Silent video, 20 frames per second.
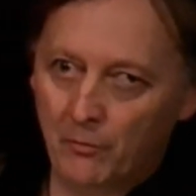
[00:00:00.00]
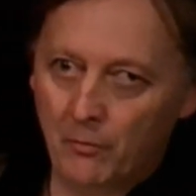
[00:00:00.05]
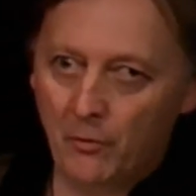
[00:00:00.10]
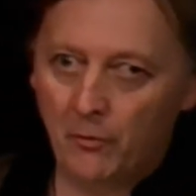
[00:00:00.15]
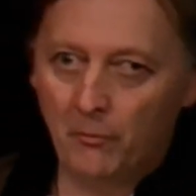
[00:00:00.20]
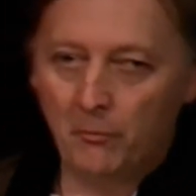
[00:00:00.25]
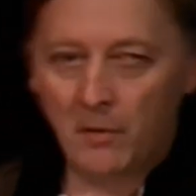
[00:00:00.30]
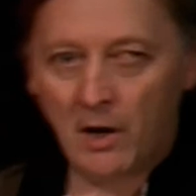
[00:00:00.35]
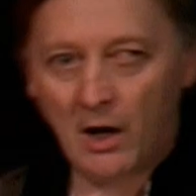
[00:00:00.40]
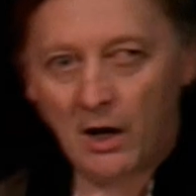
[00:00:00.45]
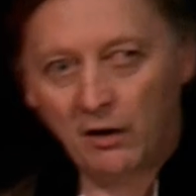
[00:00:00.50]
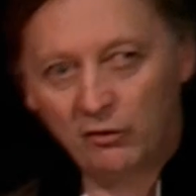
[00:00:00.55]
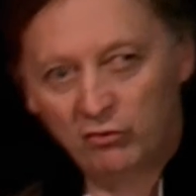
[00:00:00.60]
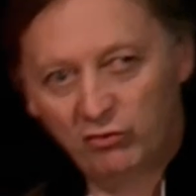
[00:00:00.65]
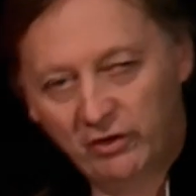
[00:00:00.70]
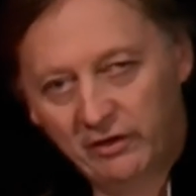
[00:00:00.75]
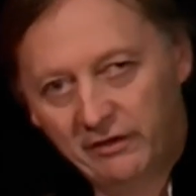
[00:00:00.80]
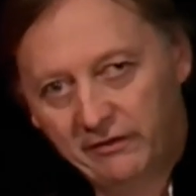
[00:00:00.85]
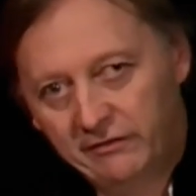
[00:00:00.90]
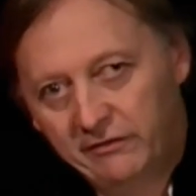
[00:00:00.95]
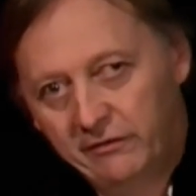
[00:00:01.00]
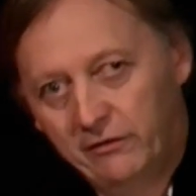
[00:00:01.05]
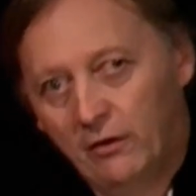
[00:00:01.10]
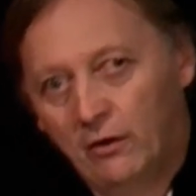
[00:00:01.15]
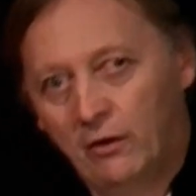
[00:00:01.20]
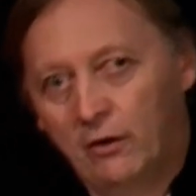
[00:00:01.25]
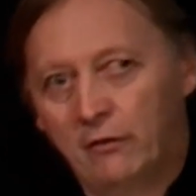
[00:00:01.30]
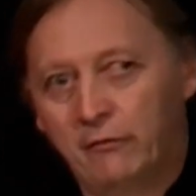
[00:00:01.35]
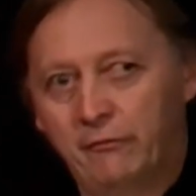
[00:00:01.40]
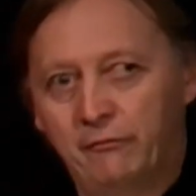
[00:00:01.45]
marges
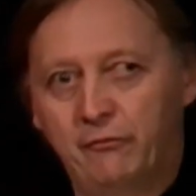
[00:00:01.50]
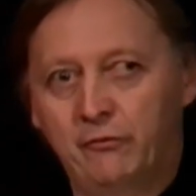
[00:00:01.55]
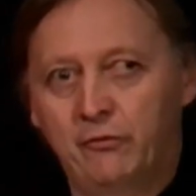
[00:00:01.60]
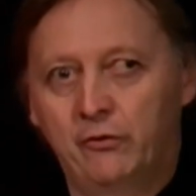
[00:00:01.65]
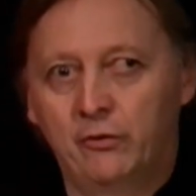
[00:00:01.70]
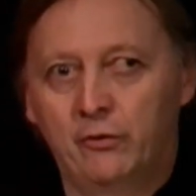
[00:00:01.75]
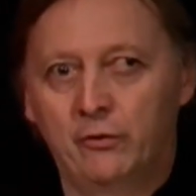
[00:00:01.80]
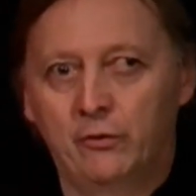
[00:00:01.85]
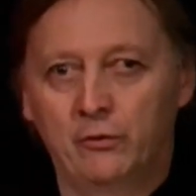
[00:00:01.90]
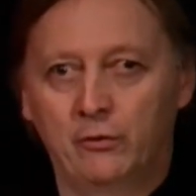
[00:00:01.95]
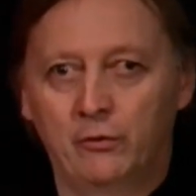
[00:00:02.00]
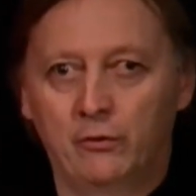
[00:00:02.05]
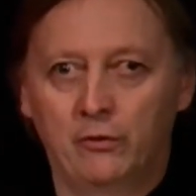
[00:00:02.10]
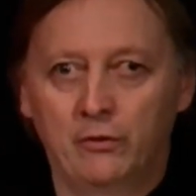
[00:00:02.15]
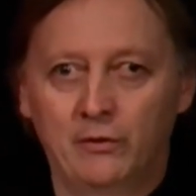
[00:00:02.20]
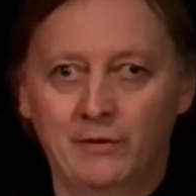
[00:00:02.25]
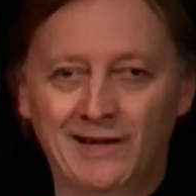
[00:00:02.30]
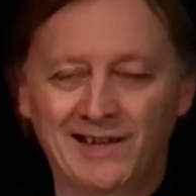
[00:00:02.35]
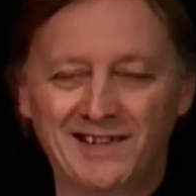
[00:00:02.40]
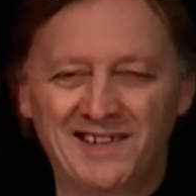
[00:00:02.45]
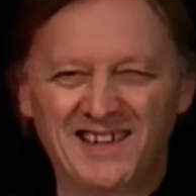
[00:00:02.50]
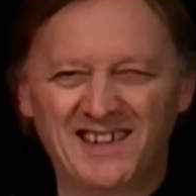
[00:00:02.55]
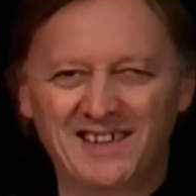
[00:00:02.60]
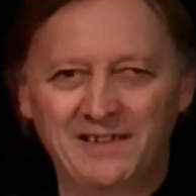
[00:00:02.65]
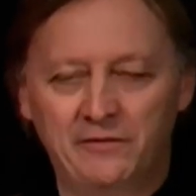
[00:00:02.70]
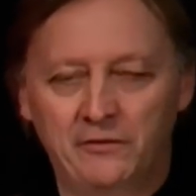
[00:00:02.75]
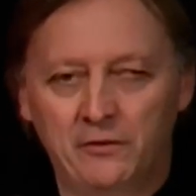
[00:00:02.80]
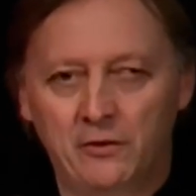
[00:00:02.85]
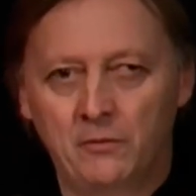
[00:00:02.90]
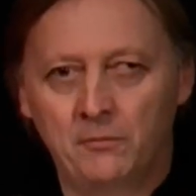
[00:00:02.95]
of the
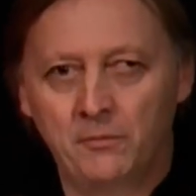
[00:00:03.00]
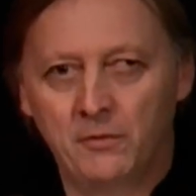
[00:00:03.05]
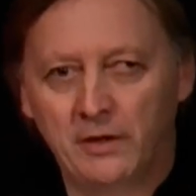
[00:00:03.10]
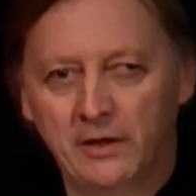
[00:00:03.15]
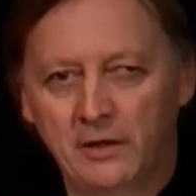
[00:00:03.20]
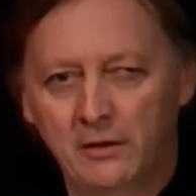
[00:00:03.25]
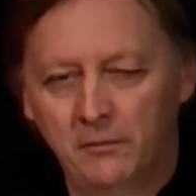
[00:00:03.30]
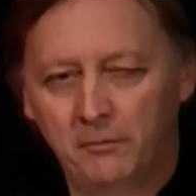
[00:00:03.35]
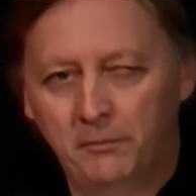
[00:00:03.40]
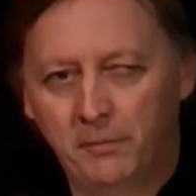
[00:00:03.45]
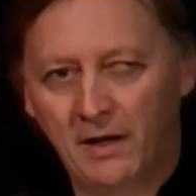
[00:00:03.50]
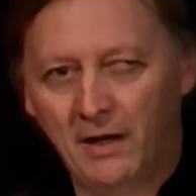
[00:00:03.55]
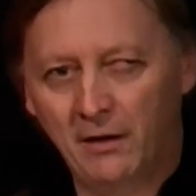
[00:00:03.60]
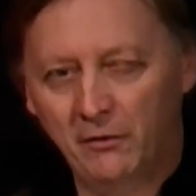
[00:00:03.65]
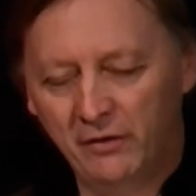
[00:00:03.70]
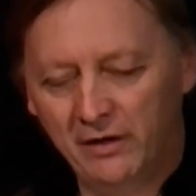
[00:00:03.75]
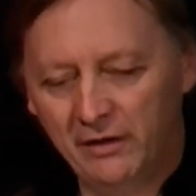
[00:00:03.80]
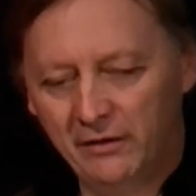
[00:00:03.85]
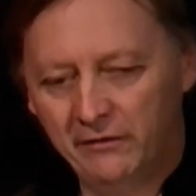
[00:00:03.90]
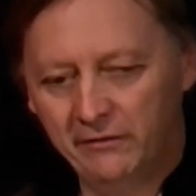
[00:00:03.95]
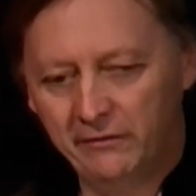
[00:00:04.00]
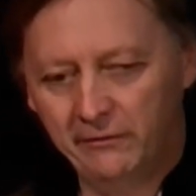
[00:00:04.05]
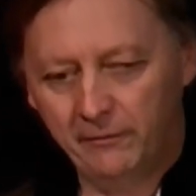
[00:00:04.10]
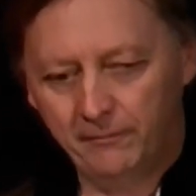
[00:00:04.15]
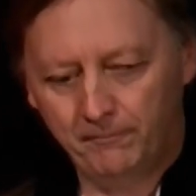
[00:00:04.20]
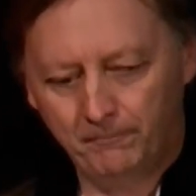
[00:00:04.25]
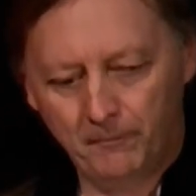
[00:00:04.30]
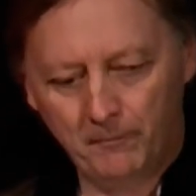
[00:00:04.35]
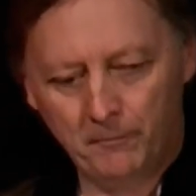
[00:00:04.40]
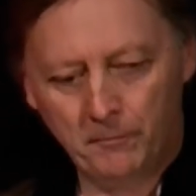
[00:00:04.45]
Dadaism in Paris,
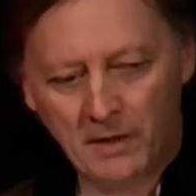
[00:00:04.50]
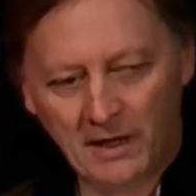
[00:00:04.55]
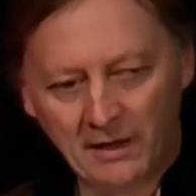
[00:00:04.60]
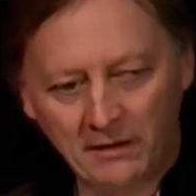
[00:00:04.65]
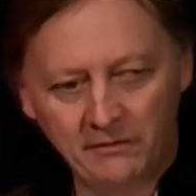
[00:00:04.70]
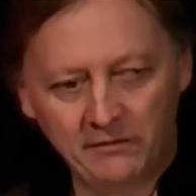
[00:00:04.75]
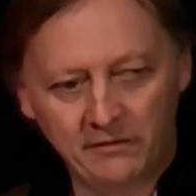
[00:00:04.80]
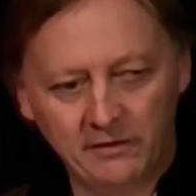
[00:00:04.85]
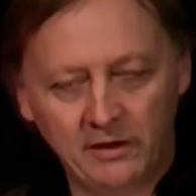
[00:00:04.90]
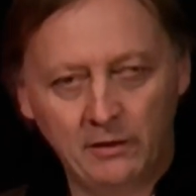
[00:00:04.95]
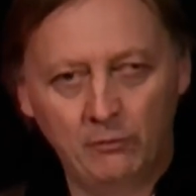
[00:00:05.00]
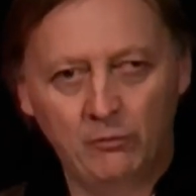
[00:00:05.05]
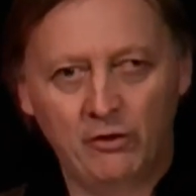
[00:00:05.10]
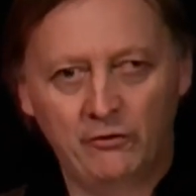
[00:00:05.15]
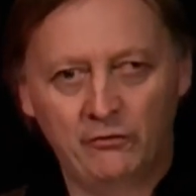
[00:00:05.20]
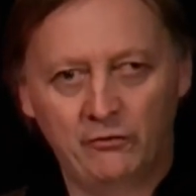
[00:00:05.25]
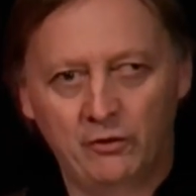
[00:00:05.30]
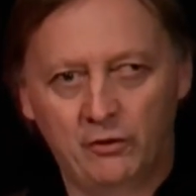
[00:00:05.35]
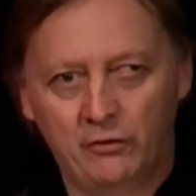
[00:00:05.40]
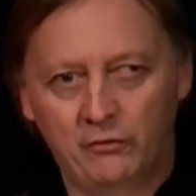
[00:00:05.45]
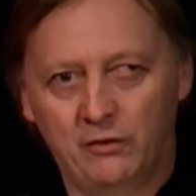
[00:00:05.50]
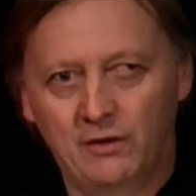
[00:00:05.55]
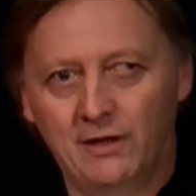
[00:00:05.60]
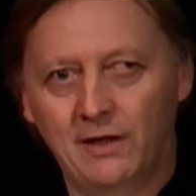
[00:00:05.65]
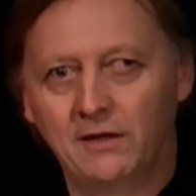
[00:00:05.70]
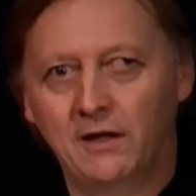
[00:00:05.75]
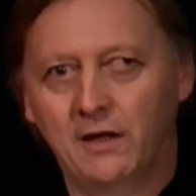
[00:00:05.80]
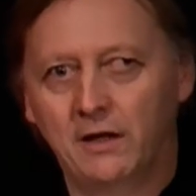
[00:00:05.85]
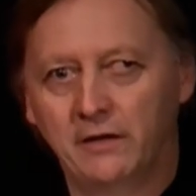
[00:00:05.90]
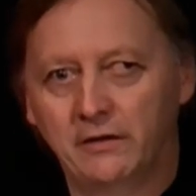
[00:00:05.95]
but he was not a
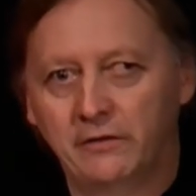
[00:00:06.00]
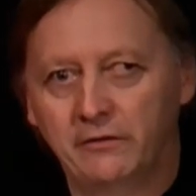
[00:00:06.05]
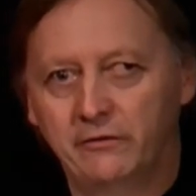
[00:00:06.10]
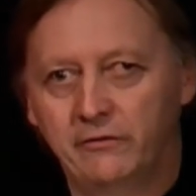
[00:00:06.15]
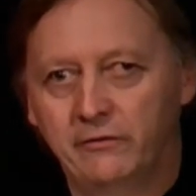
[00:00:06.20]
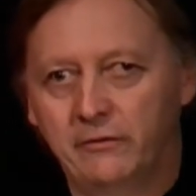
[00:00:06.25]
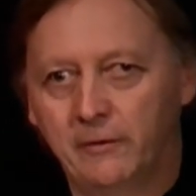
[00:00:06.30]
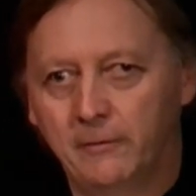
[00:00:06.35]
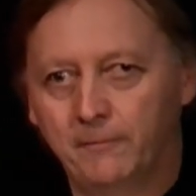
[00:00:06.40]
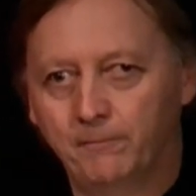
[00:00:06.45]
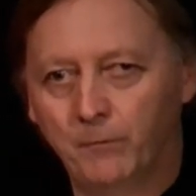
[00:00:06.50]
Dadaist.